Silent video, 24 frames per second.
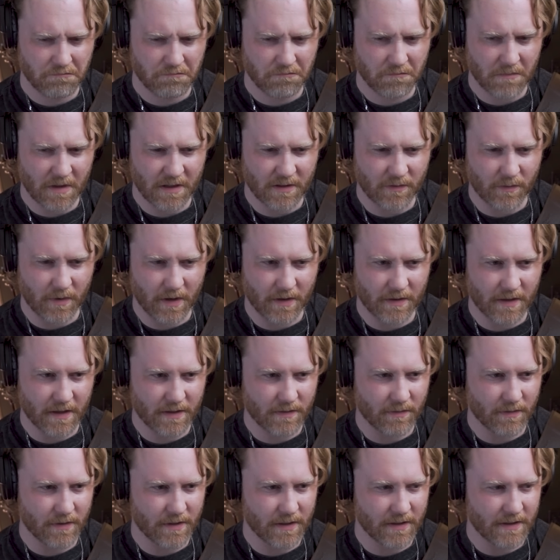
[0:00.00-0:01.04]
That's weird,
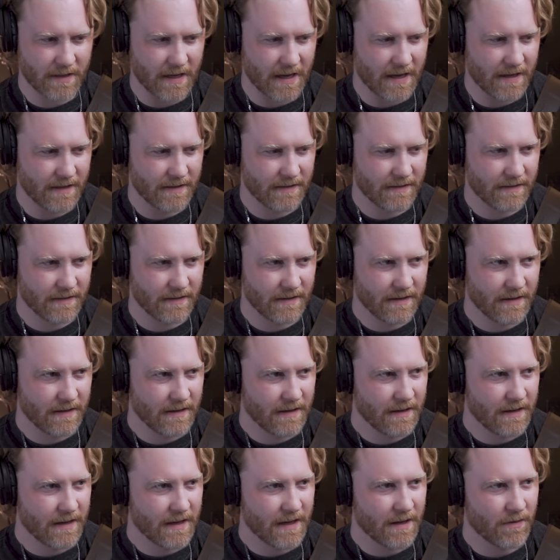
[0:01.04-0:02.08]
this one just ends.
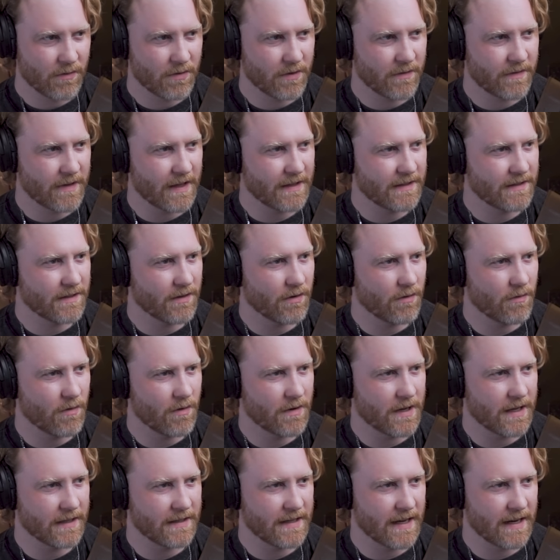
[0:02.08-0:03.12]
I wonder if that's so it
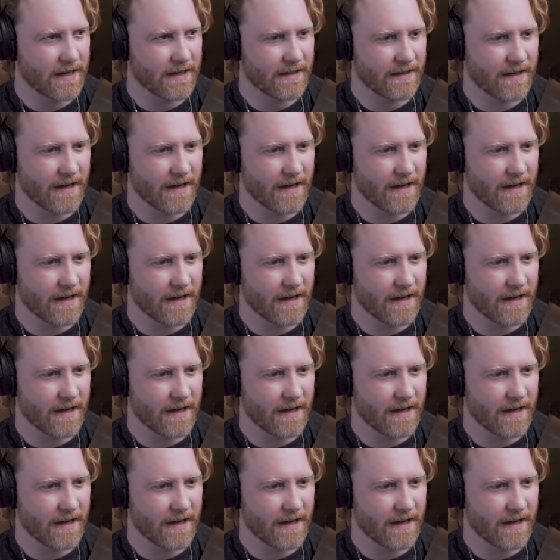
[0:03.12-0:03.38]
won't get taken